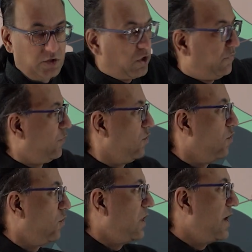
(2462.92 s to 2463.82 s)
So if you
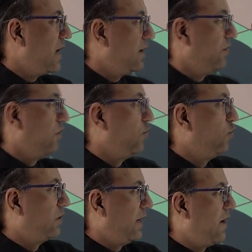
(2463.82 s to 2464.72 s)
know the nerve
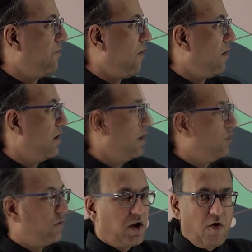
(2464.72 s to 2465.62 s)
root involved,
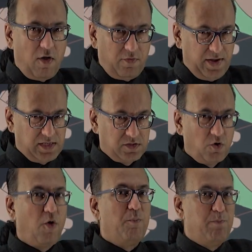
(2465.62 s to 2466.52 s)
you can always
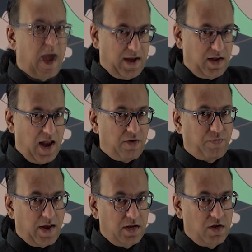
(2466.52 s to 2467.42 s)
go back and
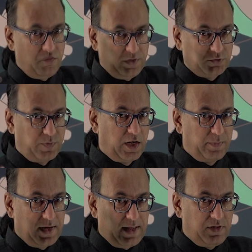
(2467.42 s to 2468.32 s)
find which
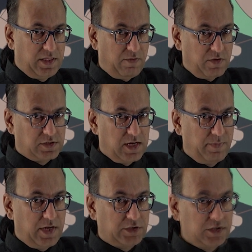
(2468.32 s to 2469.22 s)
vertebral level there was slip
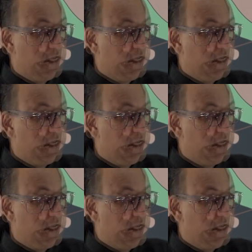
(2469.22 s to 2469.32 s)
disc.